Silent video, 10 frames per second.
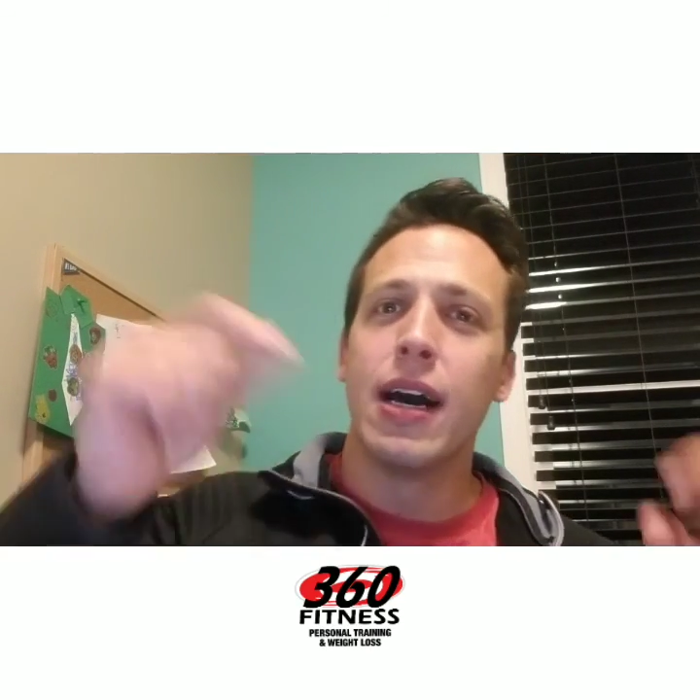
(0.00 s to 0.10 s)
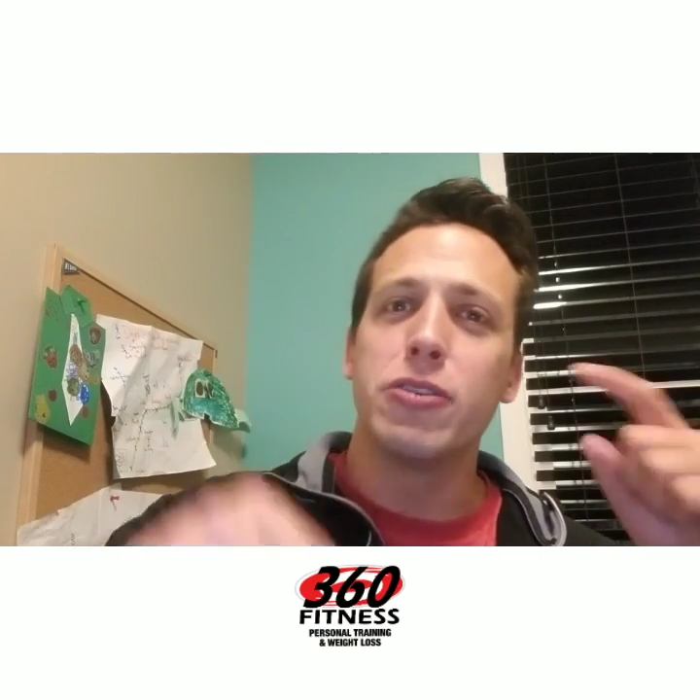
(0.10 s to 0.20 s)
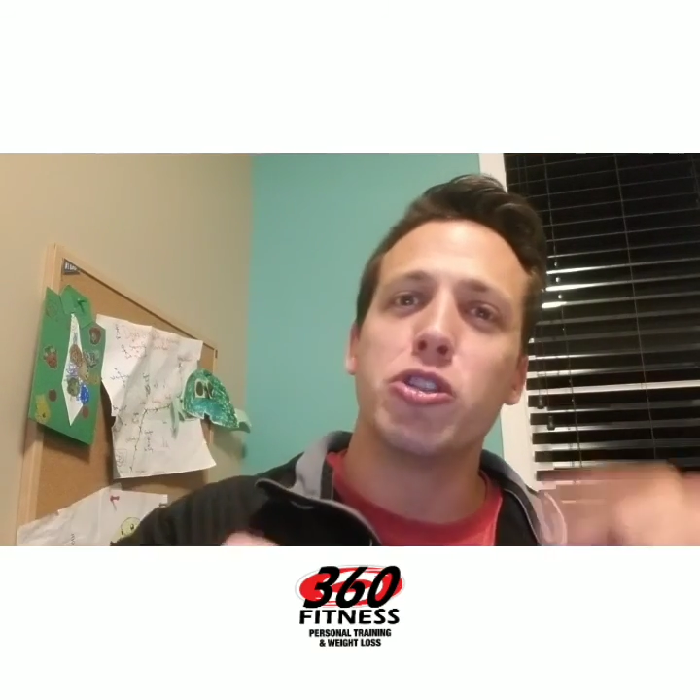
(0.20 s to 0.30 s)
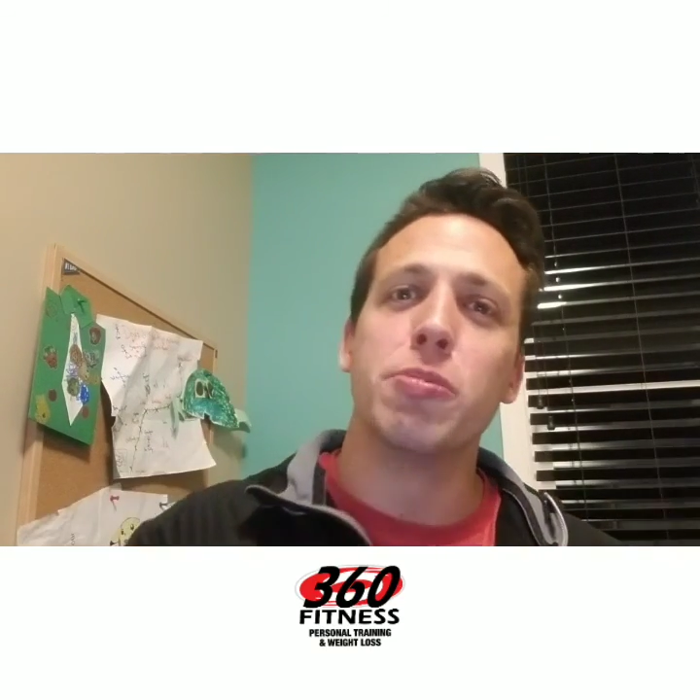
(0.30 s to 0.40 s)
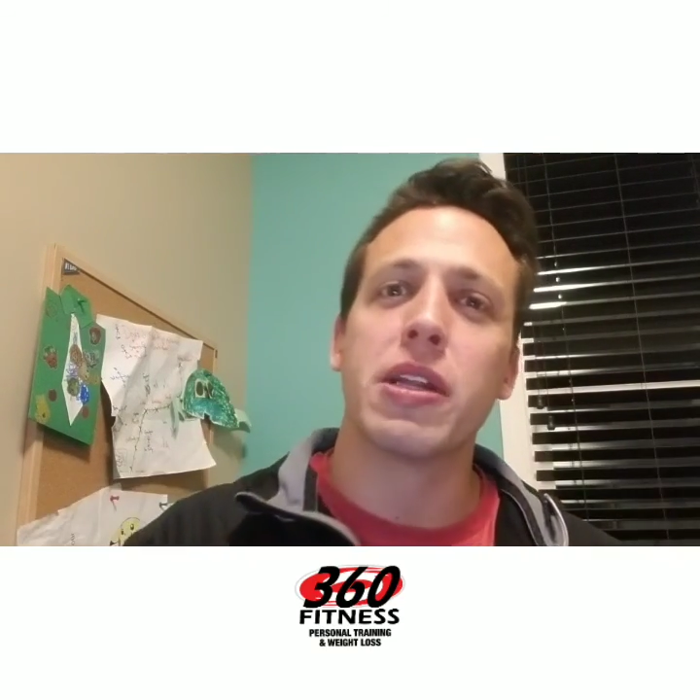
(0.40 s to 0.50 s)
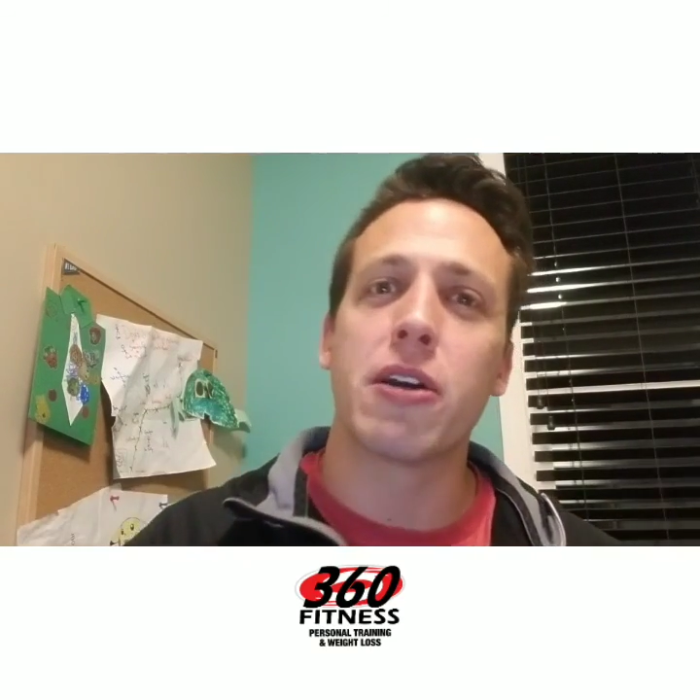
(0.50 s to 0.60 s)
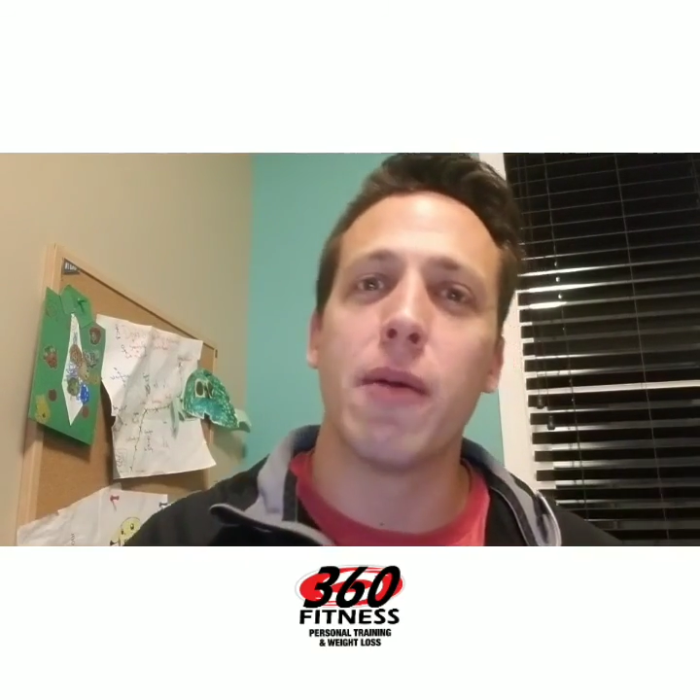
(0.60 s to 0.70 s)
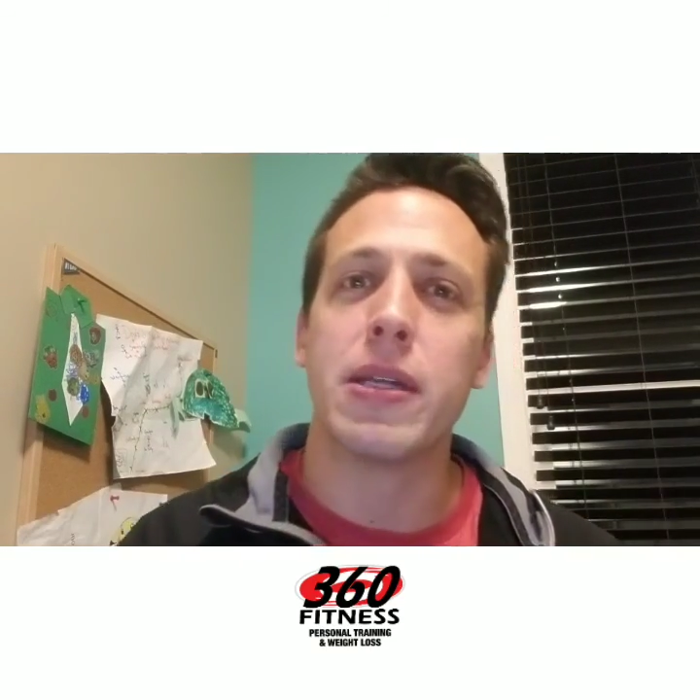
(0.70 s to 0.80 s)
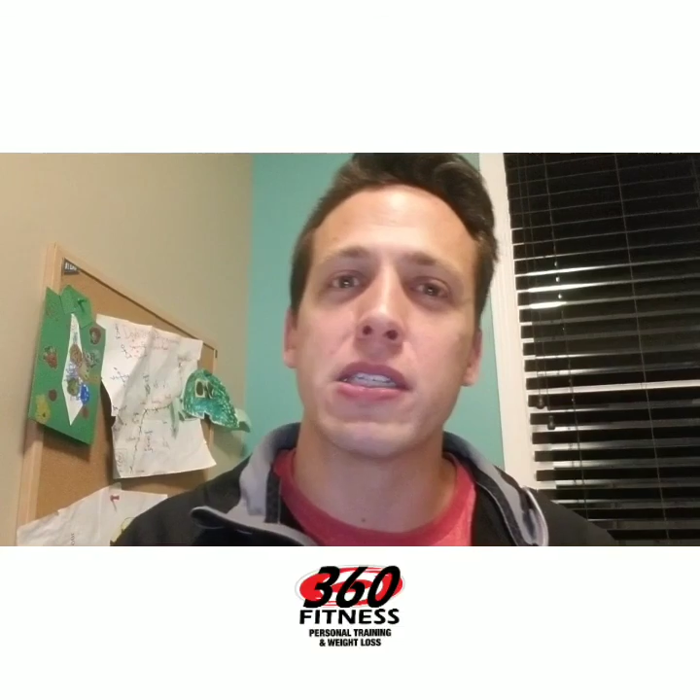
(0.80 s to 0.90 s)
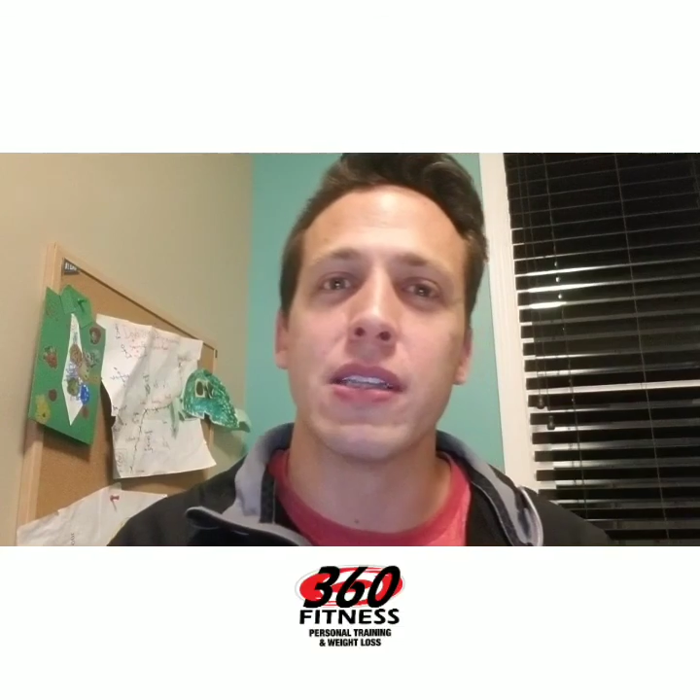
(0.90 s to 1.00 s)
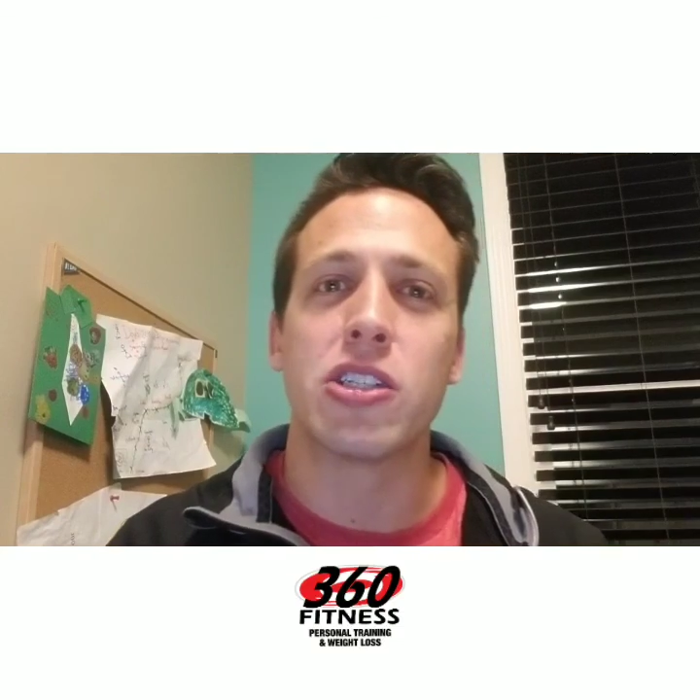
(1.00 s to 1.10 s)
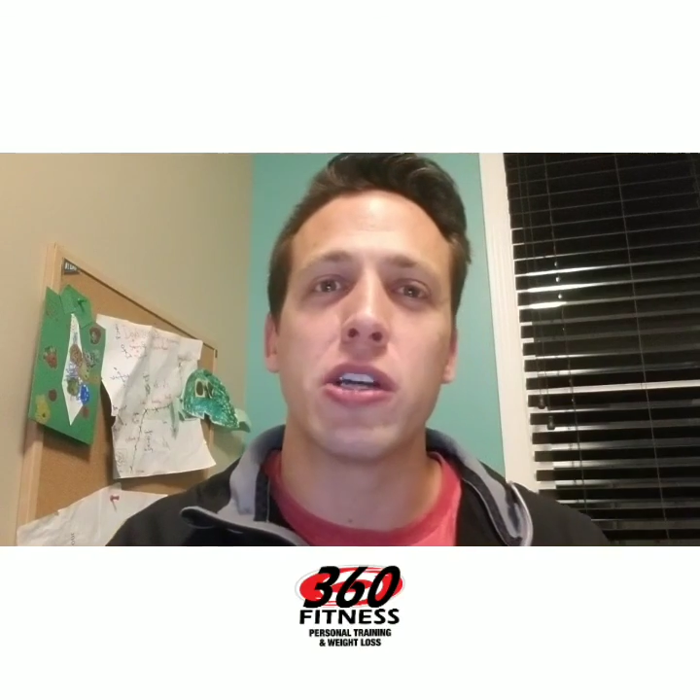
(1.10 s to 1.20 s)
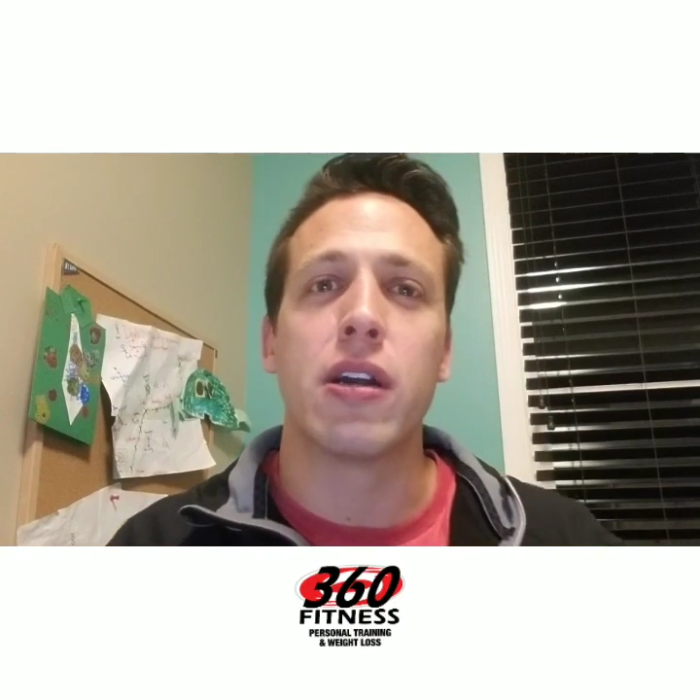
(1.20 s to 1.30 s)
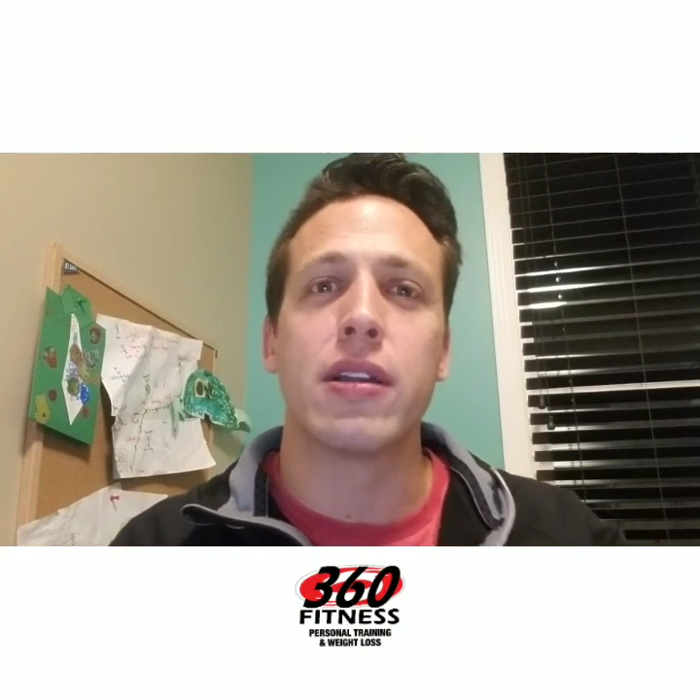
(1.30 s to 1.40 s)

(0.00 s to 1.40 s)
uh, shoot them in the comments and let's share.